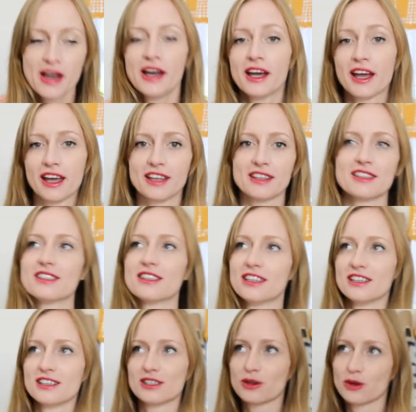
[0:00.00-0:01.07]
It's
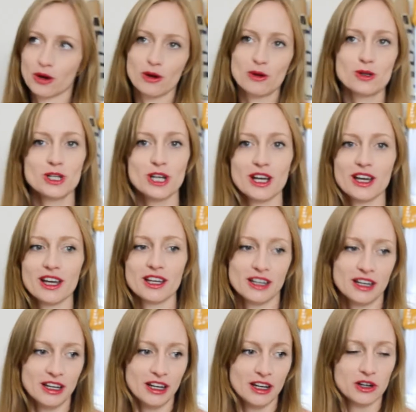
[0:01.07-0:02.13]
this crochet
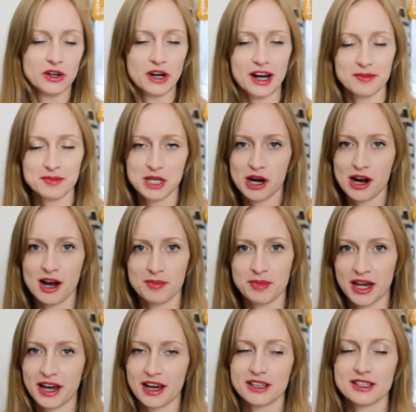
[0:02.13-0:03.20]
crop top that
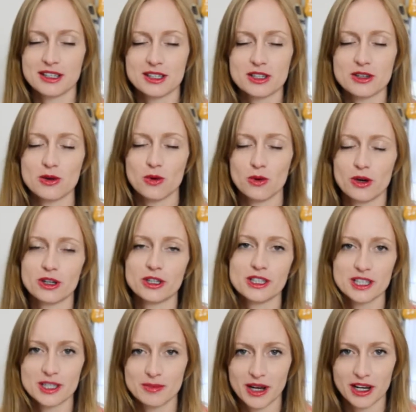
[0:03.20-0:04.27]
has these
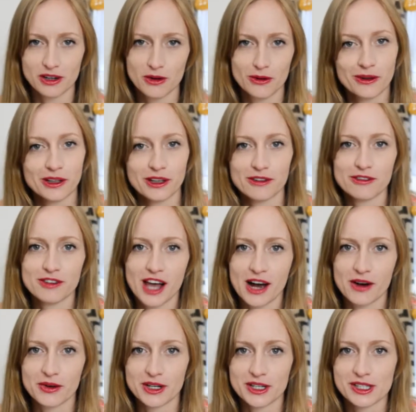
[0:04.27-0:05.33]
gorgeous magnolia
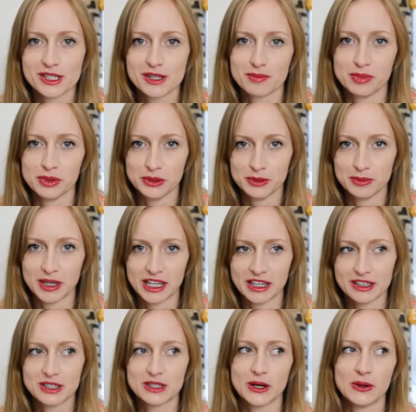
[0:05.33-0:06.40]
flowers blooming.
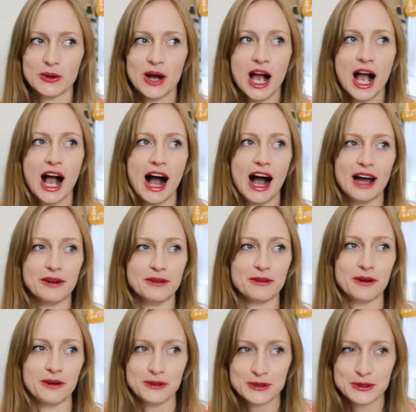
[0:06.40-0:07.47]
So I
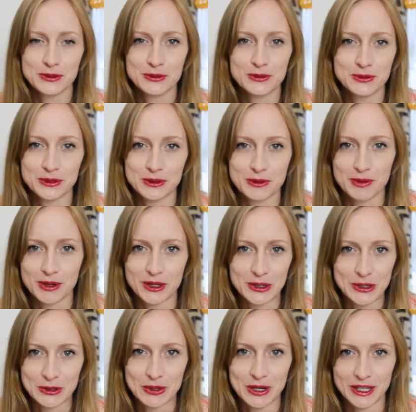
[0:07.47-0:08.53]
also really want to go
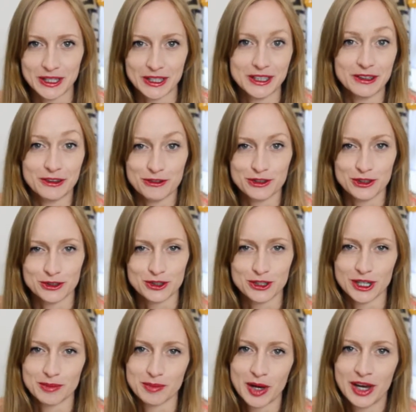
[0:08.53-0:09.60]
on a little field
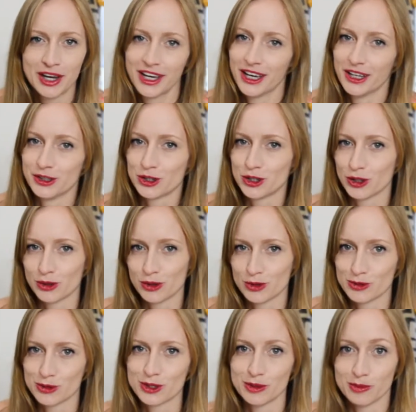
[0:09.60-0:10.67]
trip and show you
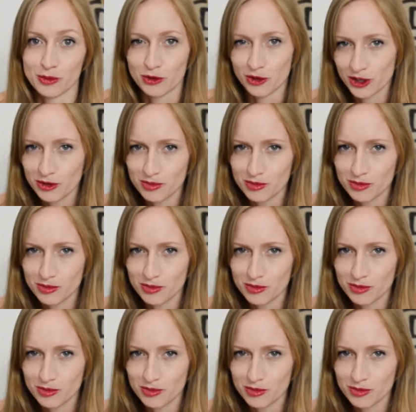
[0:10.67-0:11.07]
some real